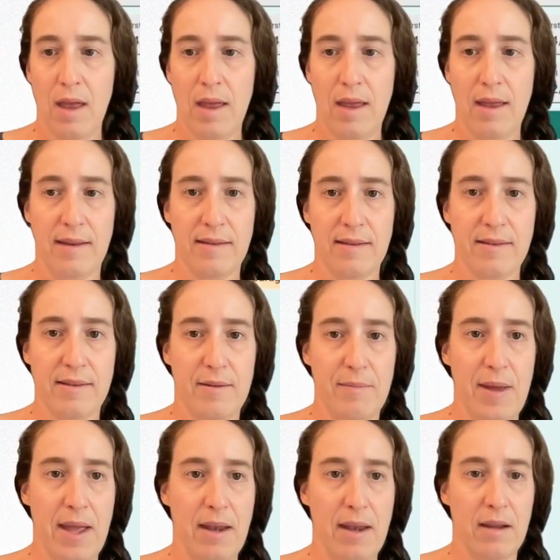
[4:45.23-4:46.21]
Hit
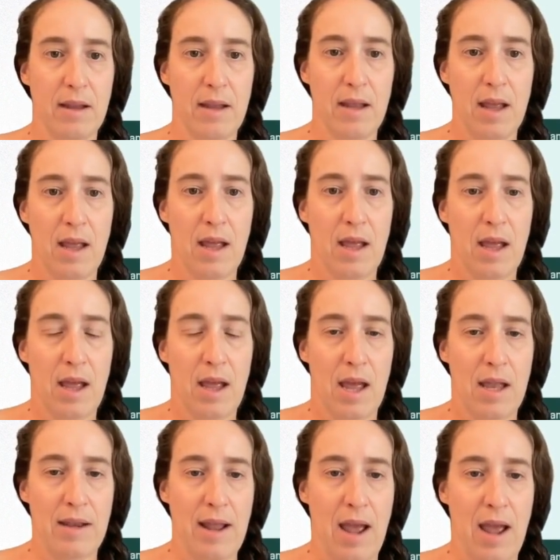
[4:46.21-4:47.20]
submit.
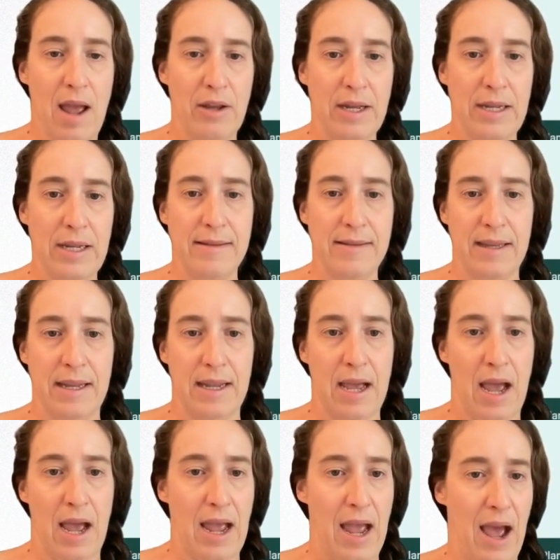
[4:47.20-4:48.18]
And now you can see
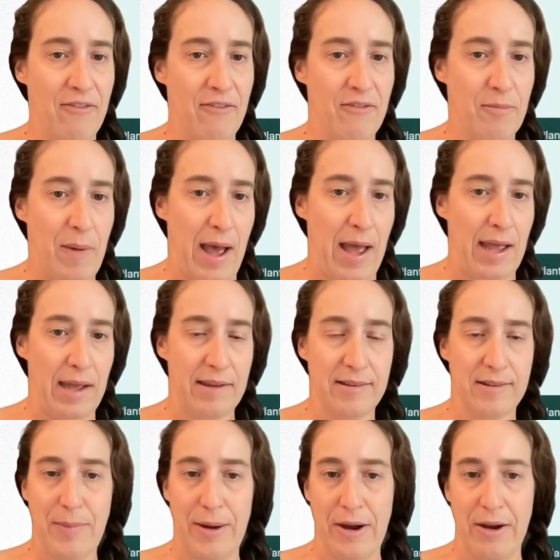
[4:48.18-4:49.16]
I have my
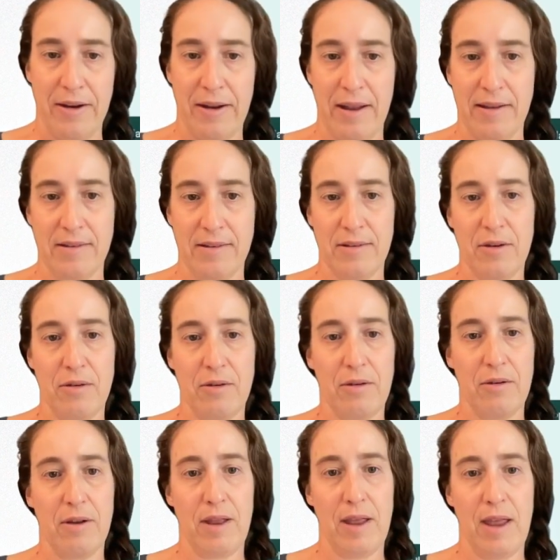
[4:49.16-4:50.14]
asparagus
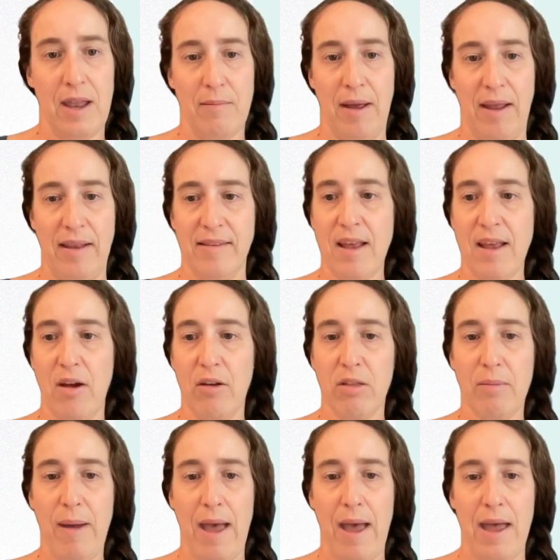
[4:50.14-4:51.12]
in my south
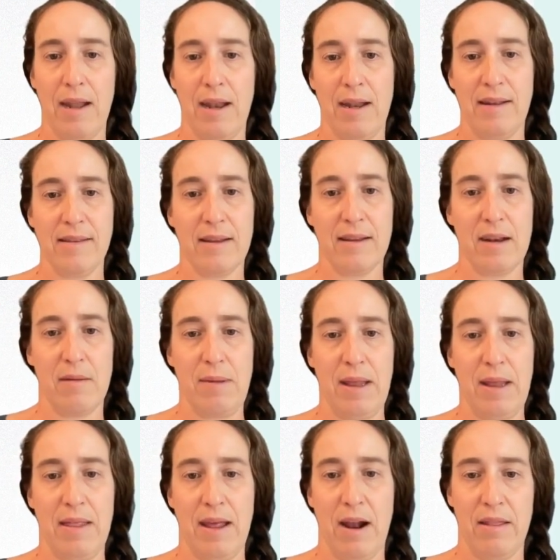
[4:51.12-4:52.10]
bed, and it's going to
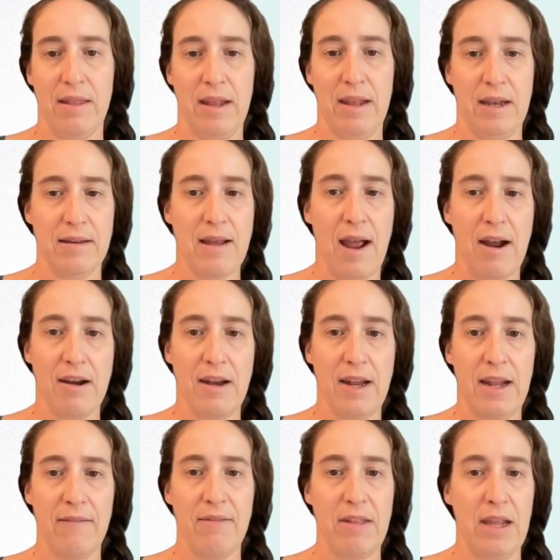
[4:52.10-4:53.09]
be there the
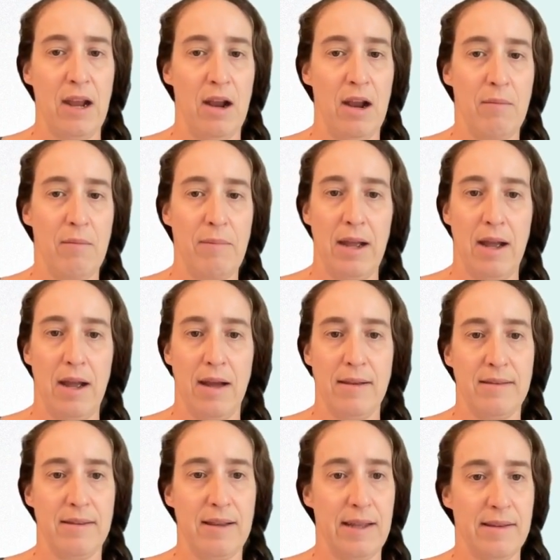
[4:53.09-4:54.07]
entirety of the year
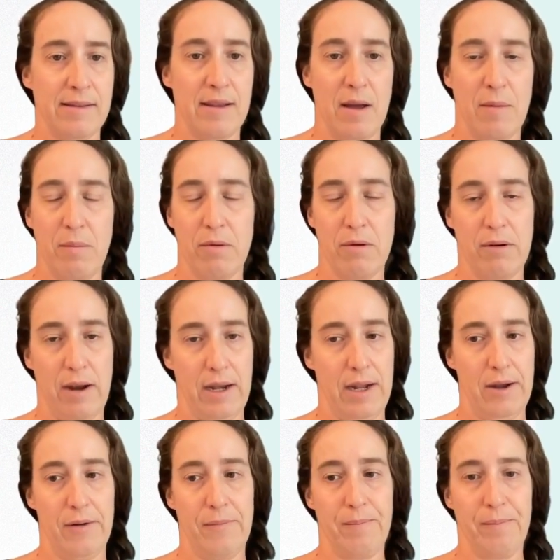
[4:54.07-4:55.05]
because it's a
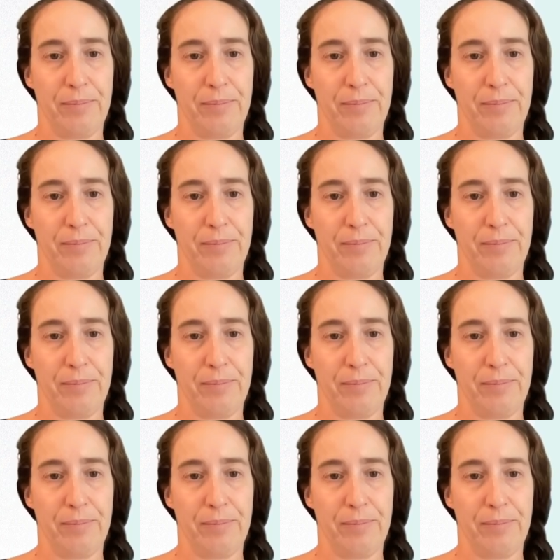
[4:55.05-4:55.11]
perennial.